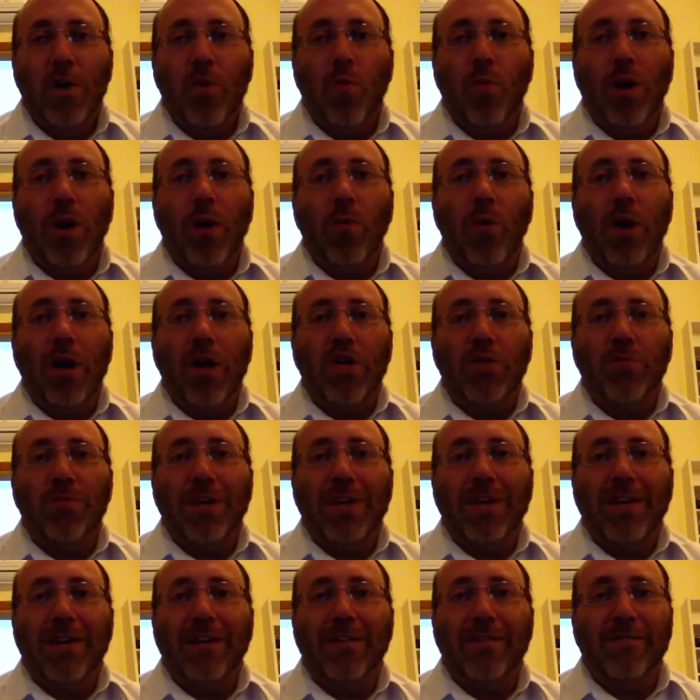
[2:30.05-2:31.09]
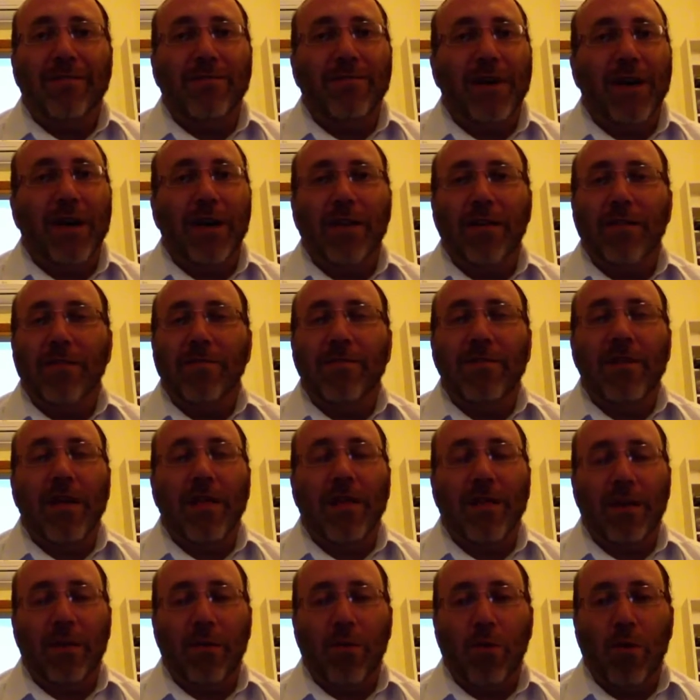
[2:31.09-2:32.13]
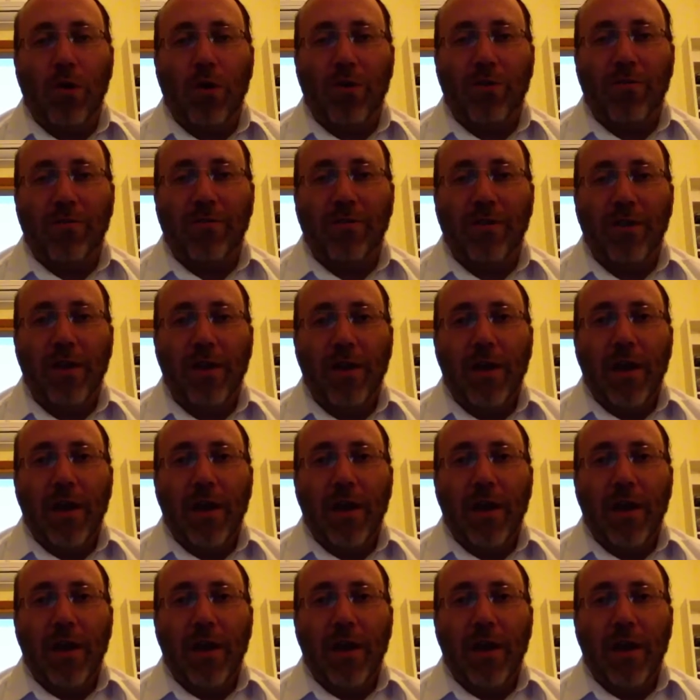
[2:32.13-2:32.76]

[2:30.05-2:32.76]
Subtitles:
When I watch my kids fight, there's nothing worse.